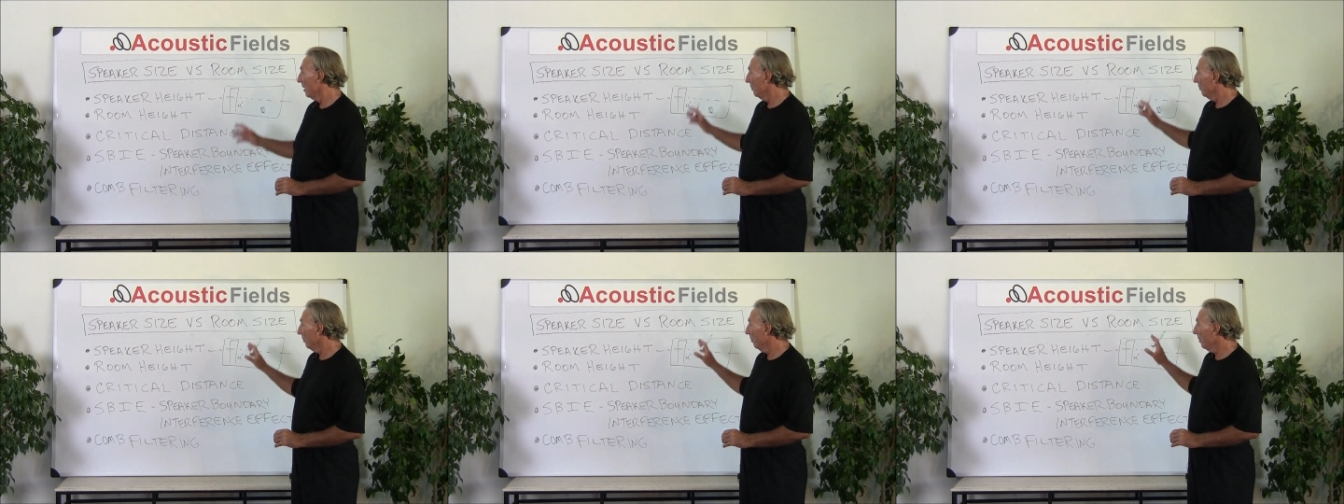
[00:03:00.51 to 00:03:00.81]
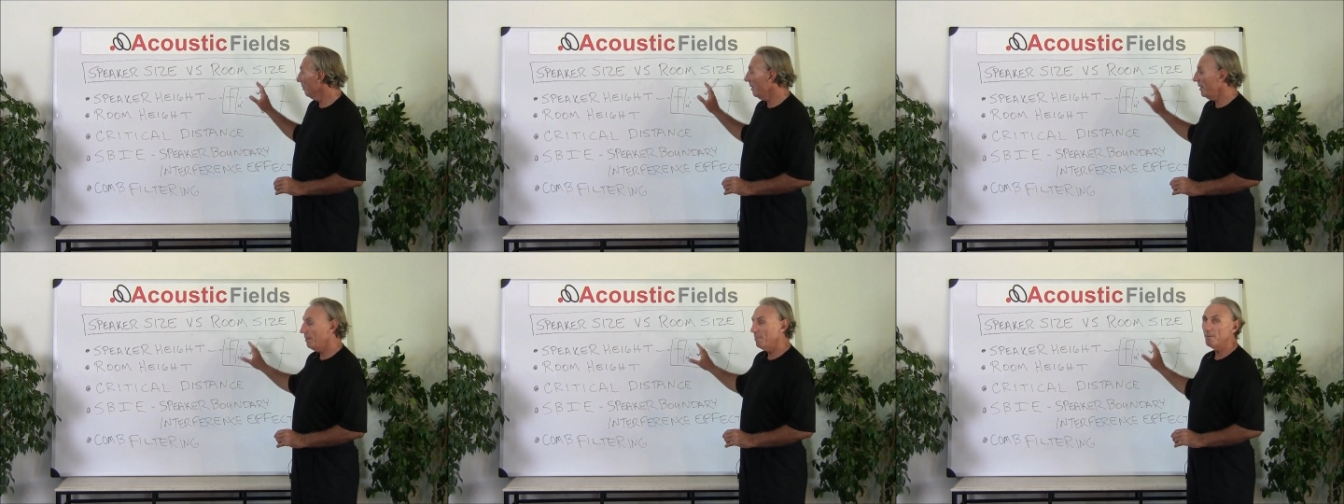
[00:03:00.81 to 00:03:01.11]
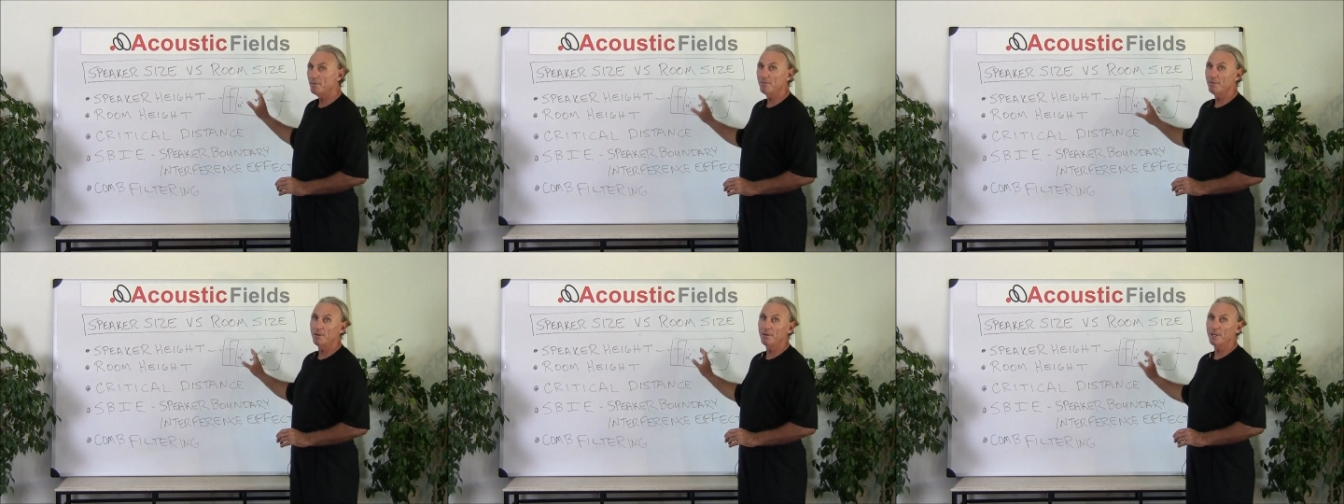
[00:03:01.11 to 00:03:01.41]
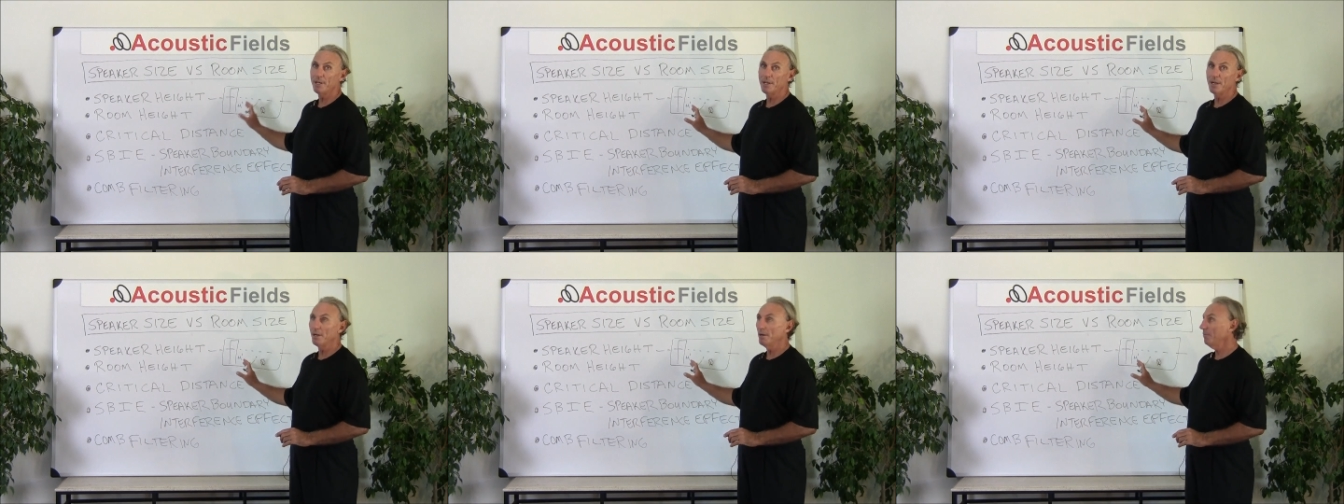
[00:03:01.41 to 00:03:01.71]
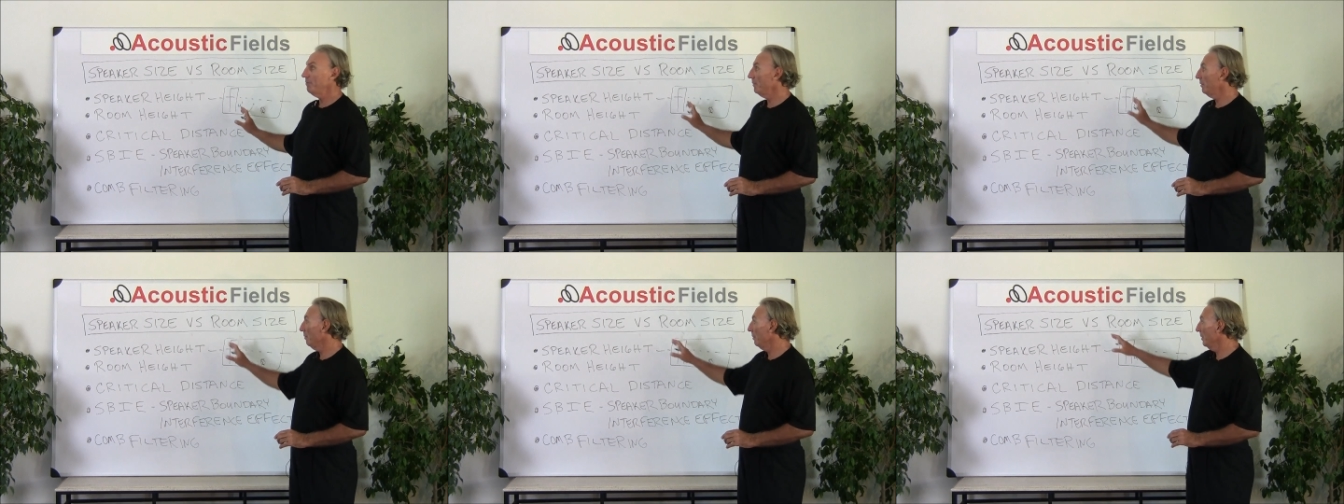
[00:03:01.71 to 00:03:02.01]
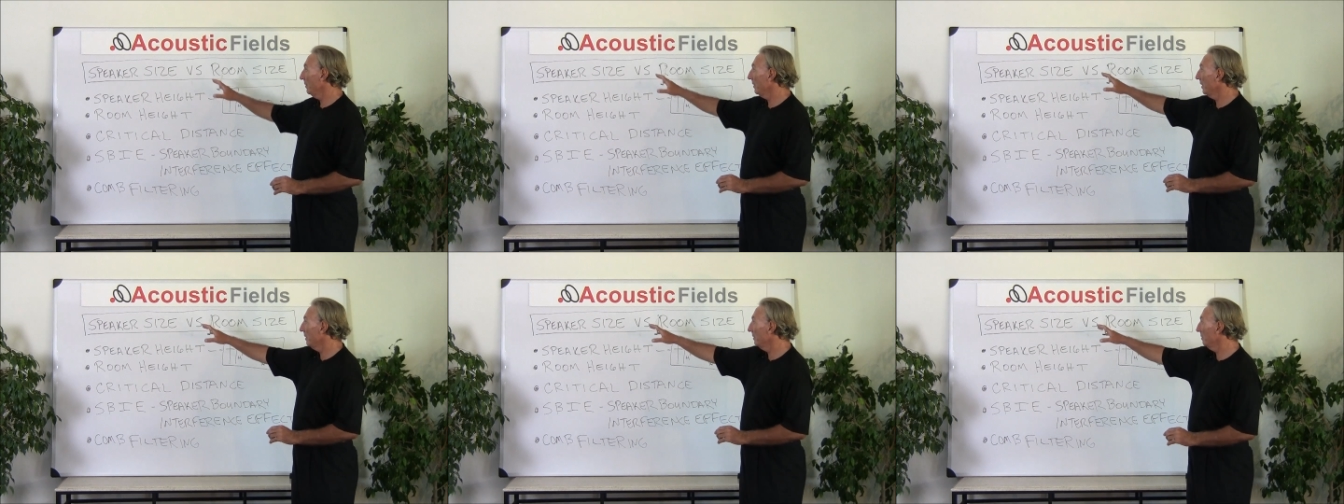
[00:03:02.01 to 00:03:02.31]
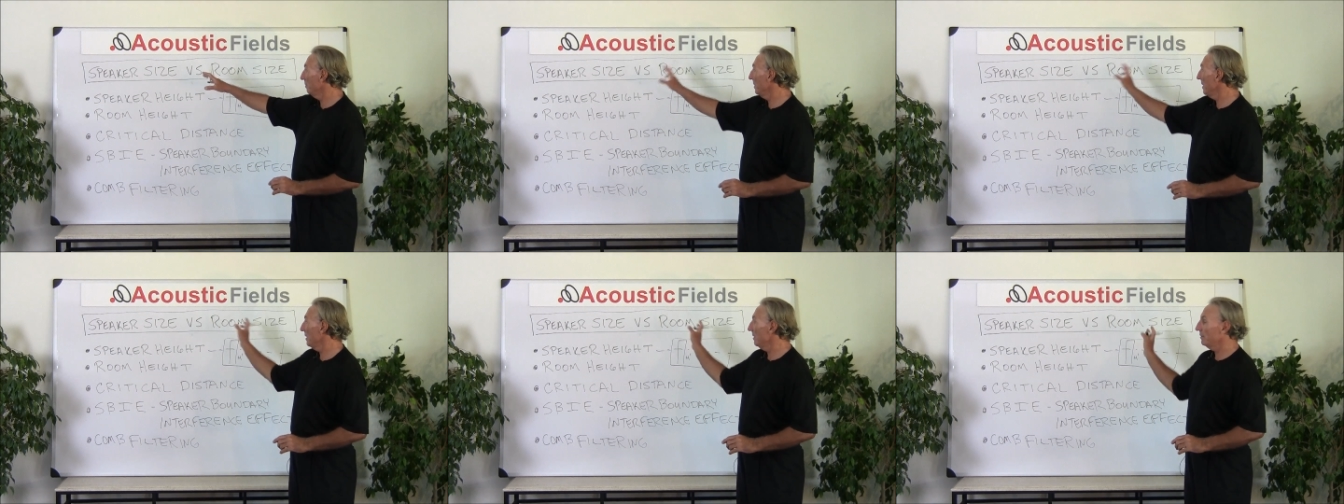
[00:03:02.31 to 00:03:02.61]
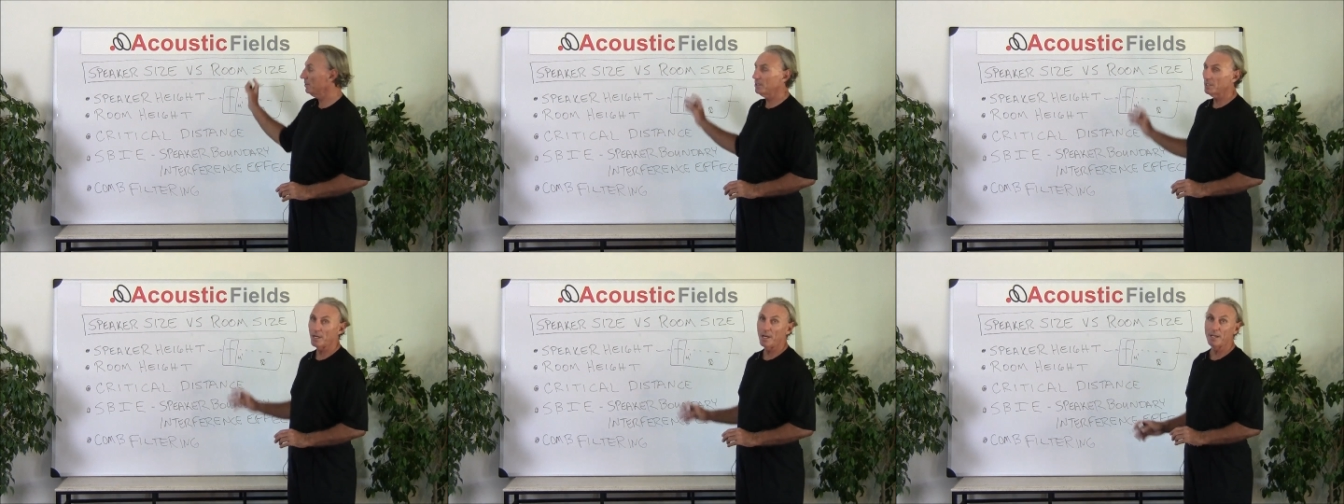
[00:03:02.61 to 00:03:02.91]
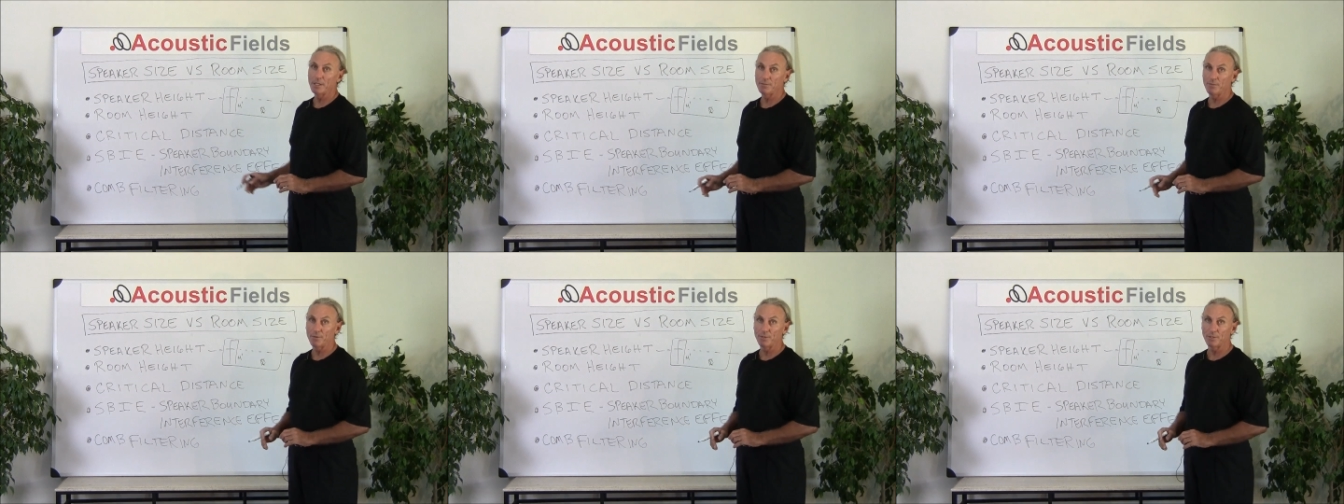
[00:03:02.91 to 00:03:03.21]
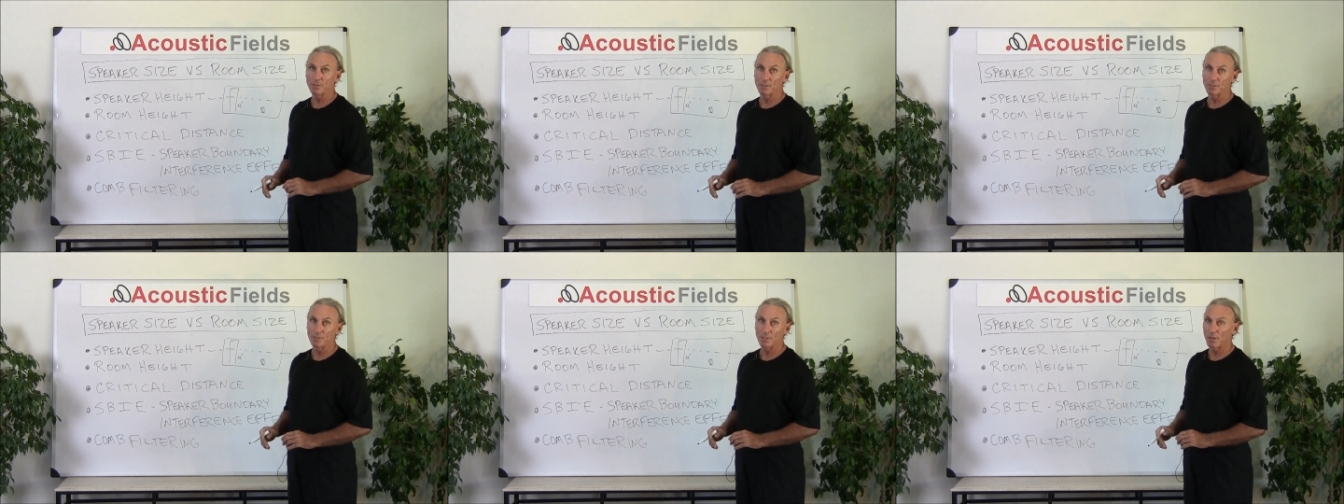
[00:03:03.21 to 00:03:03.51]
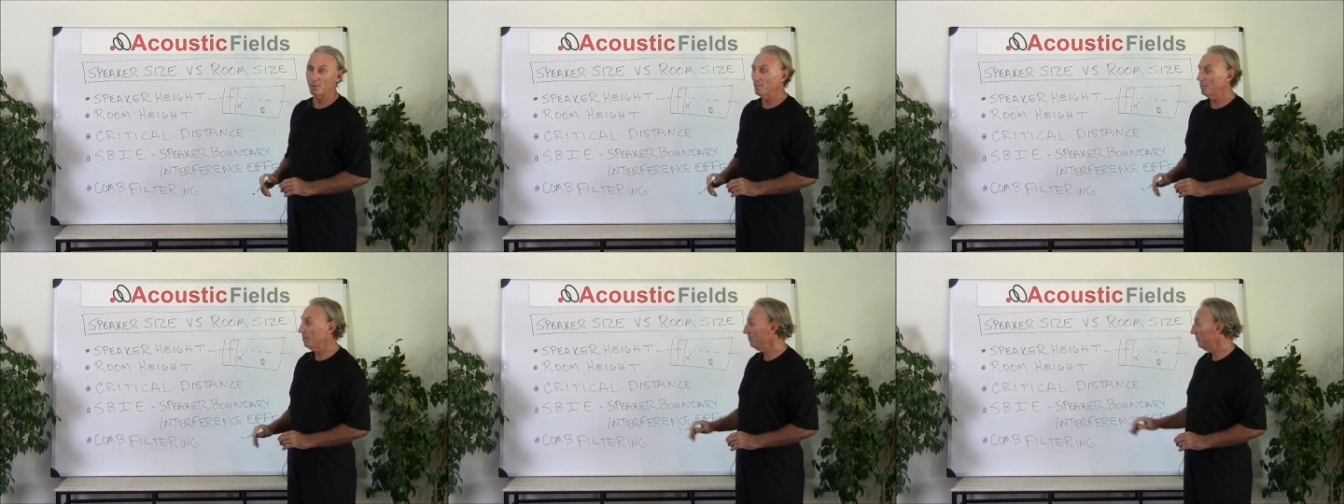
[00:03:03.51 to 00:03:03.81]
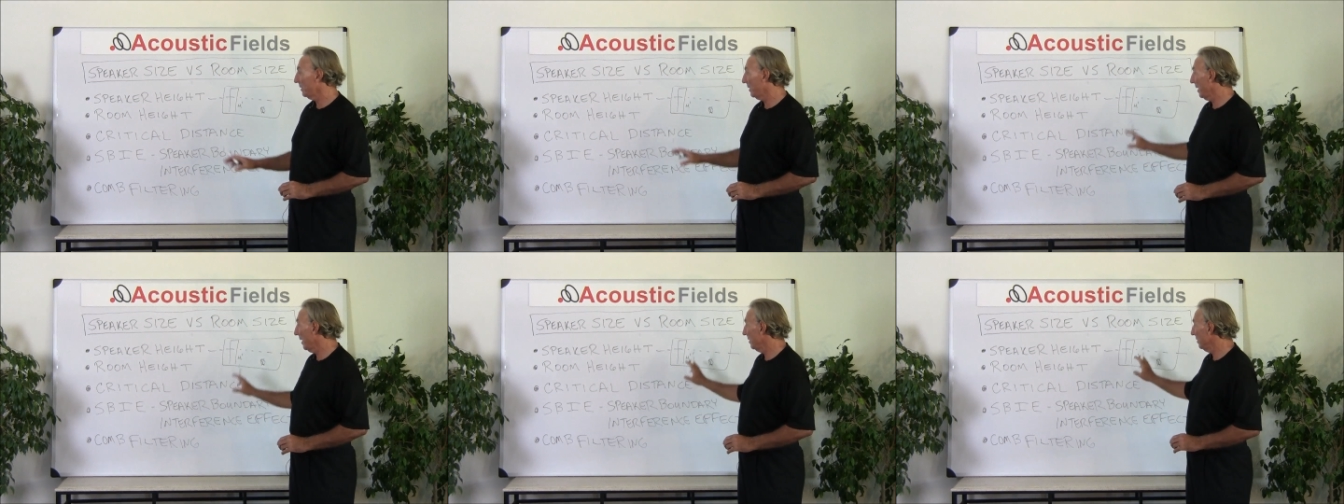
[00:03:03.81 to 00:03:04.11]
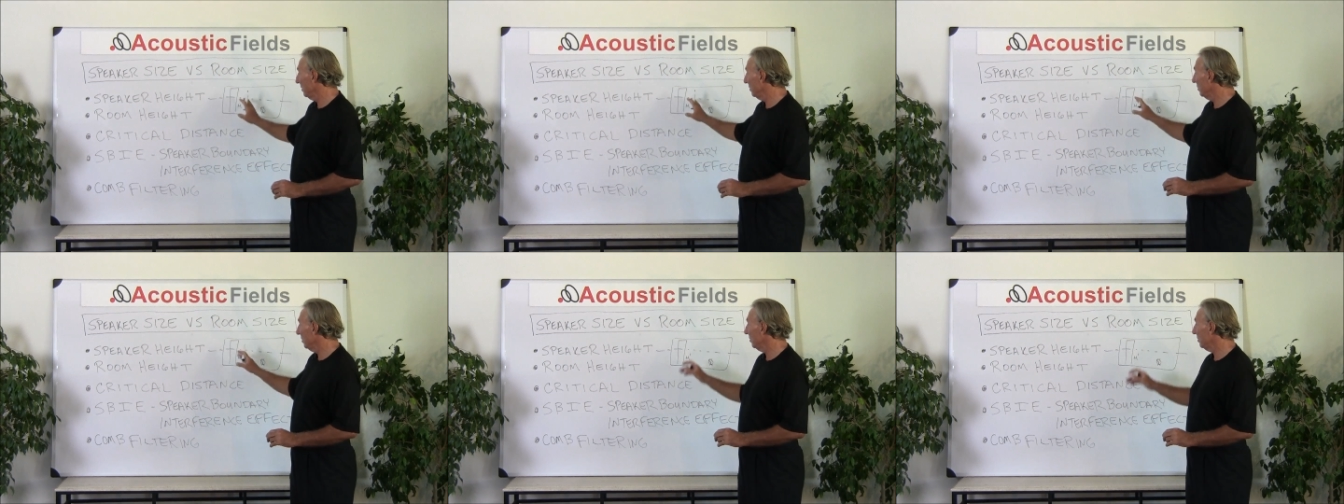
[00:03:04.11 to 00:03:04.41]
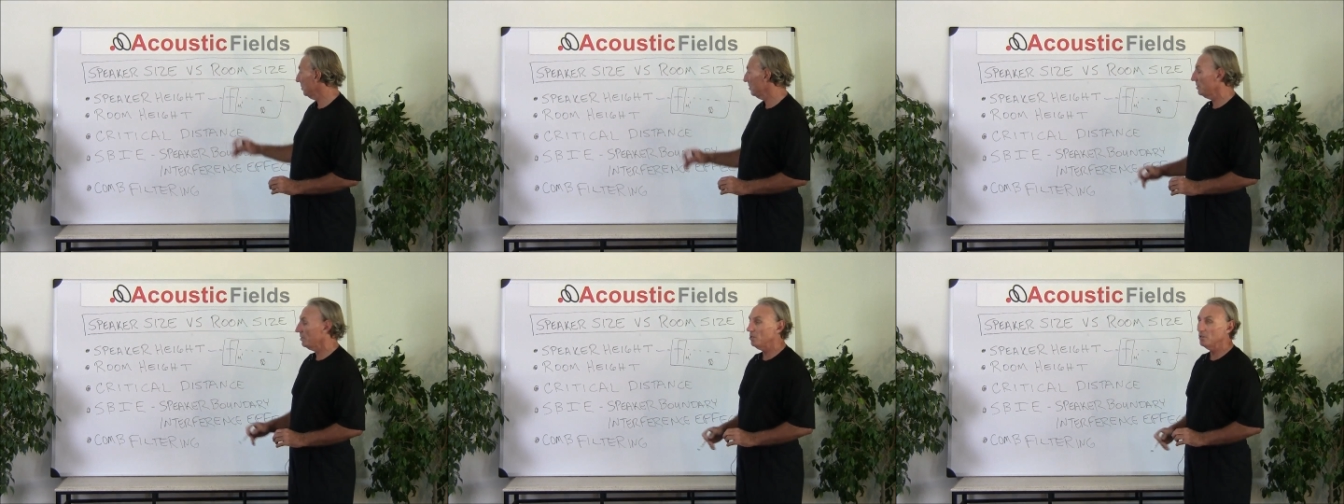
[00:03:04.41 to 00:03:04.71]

So we want to be very careful with our speaker size versus our room size and just